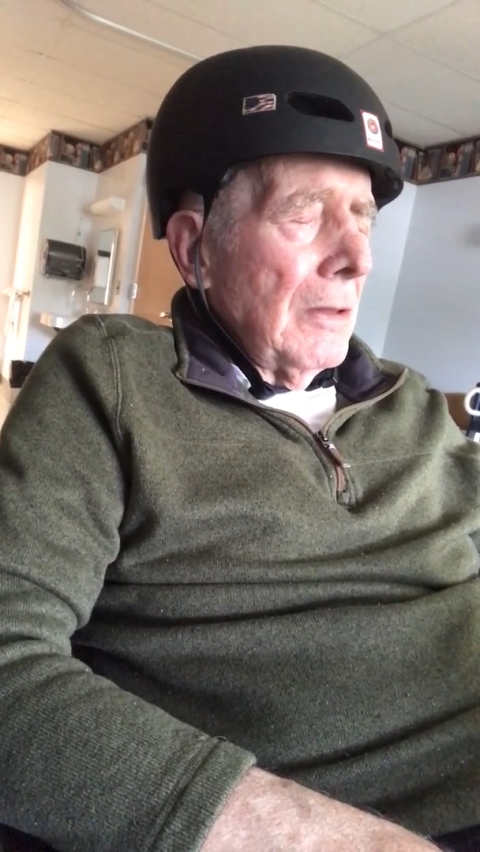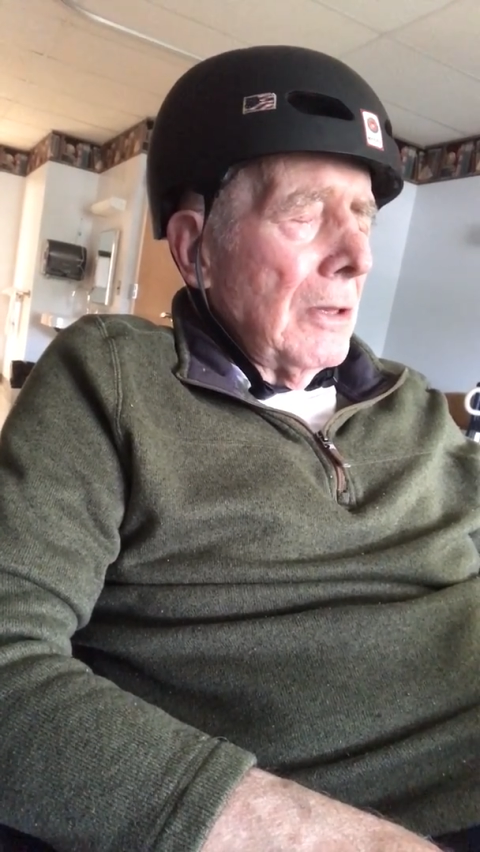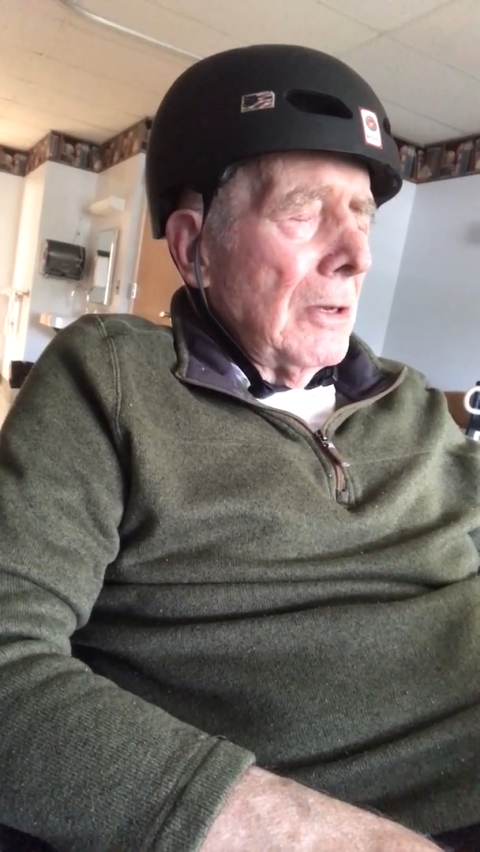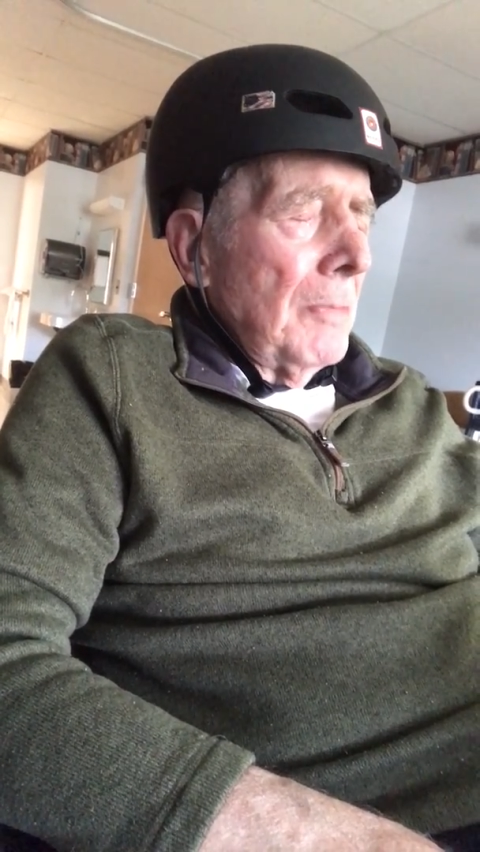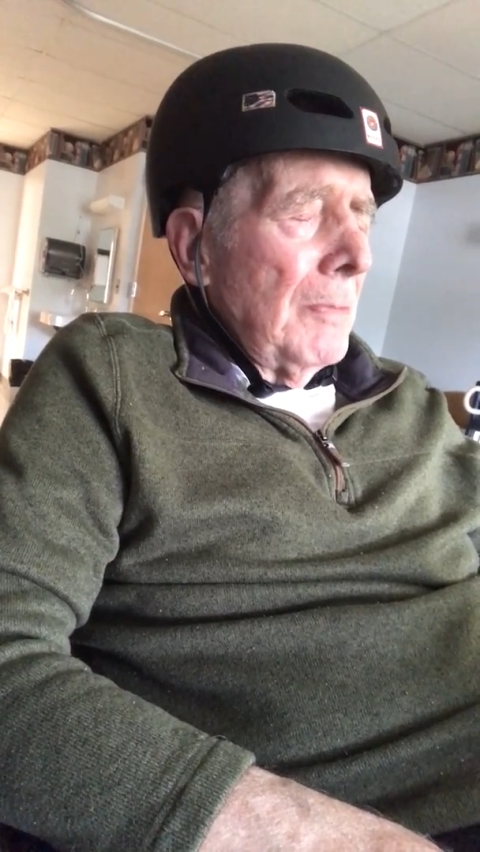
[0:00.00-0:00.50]
you
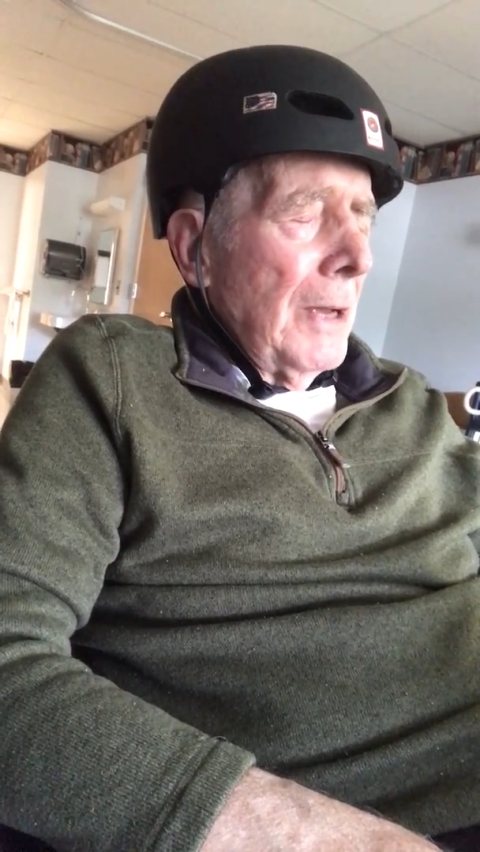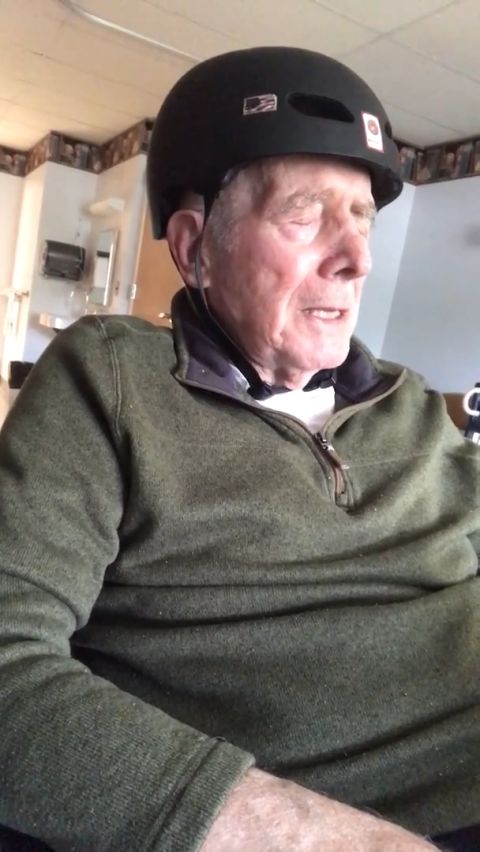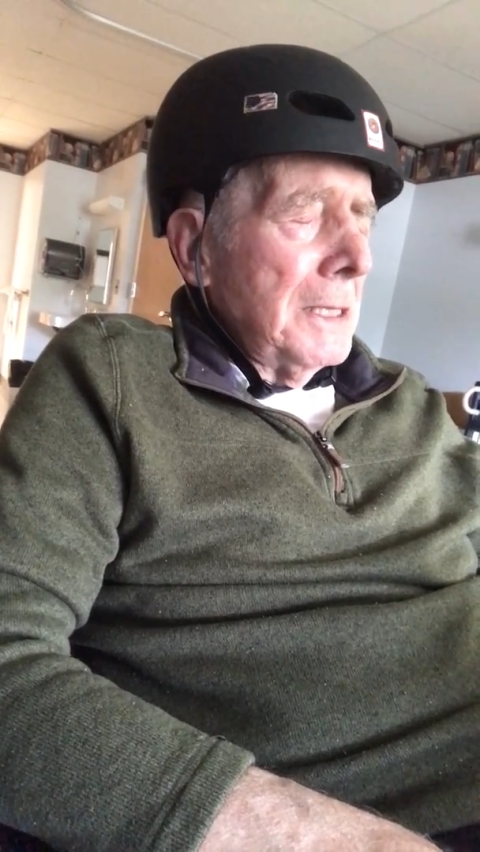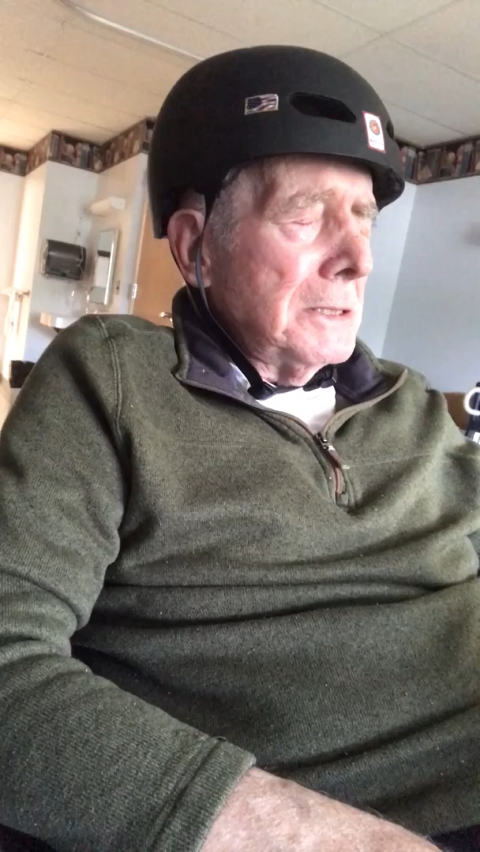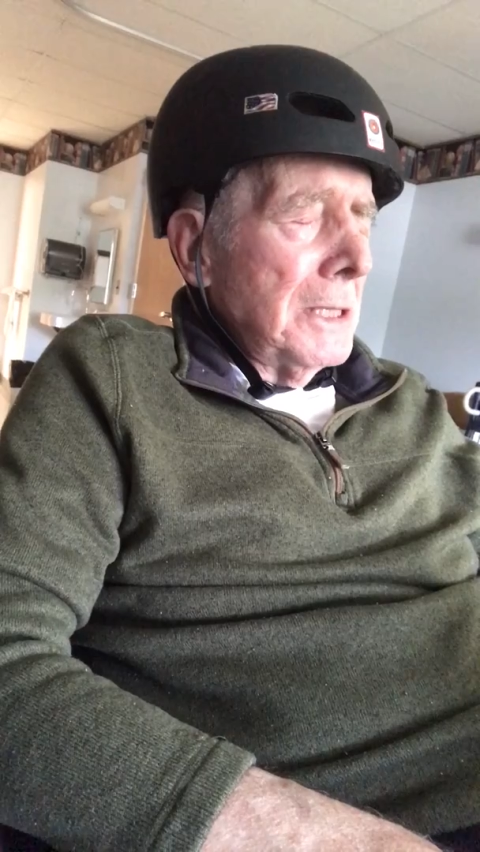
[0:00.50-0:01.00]
could hump it
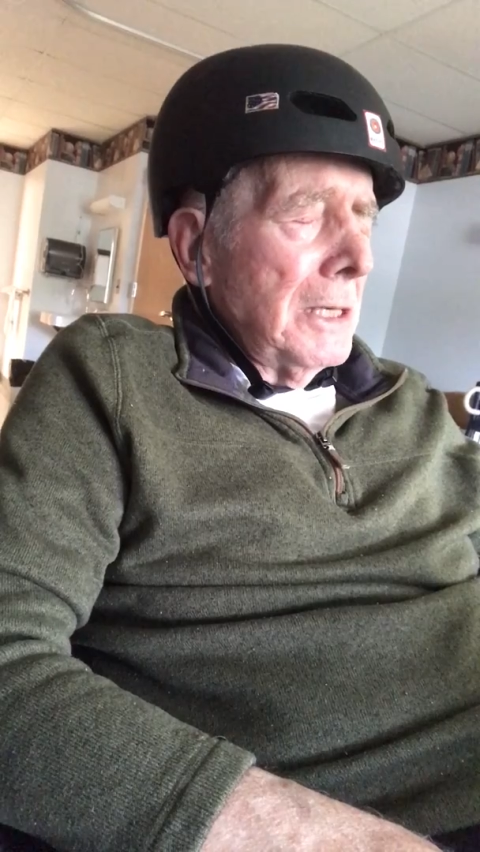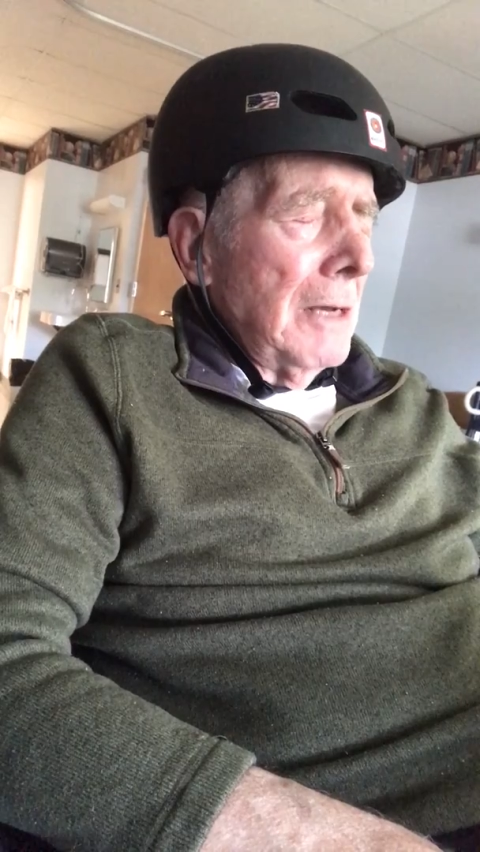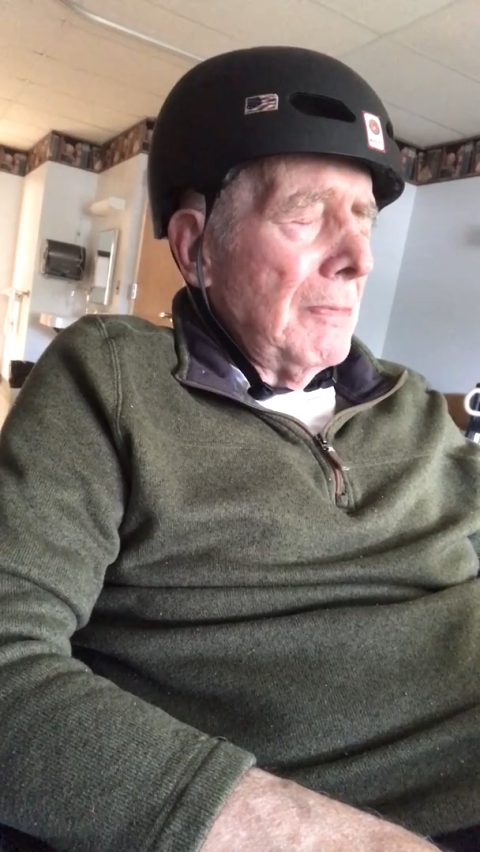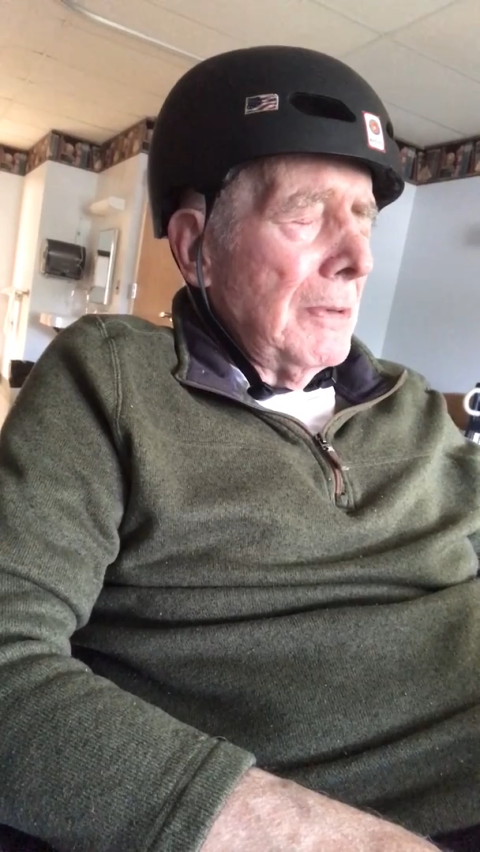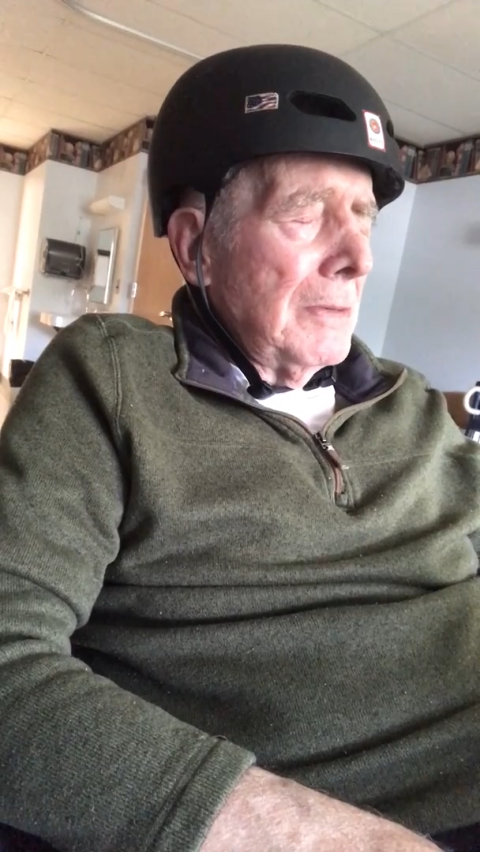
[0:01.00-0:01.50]
back easily
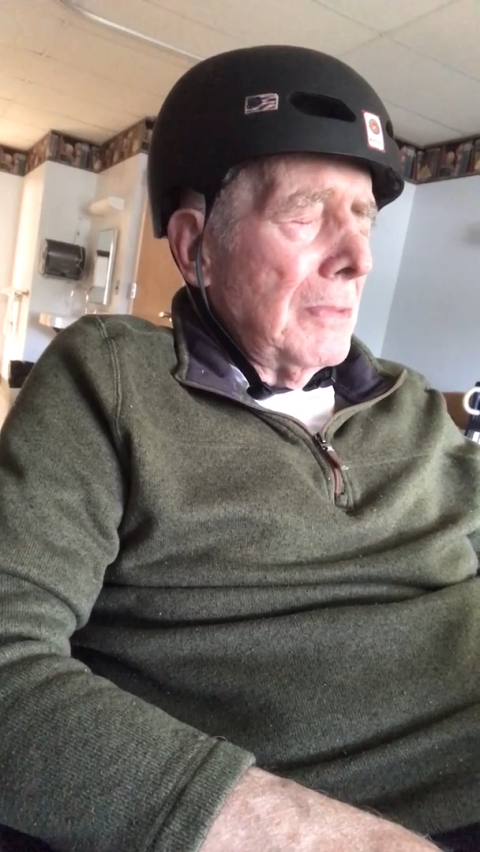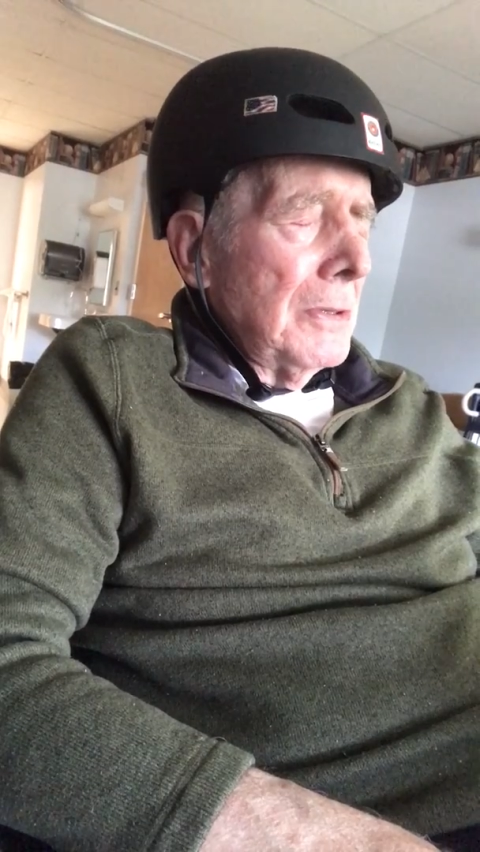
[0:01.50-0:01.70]
enough, but